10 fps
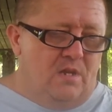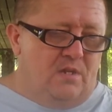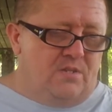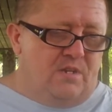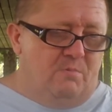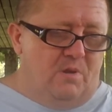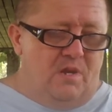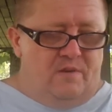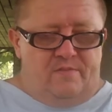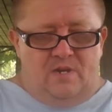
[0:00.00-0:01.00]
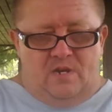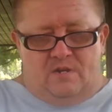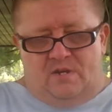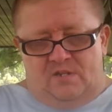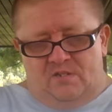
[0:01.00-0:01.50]
Let's see, we covered
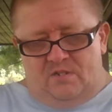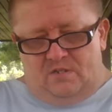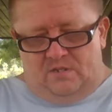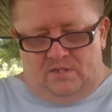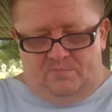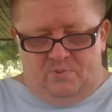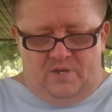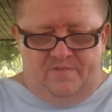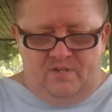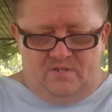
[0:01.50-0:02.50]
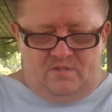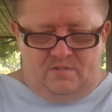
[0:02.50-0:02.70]
Aries in previous.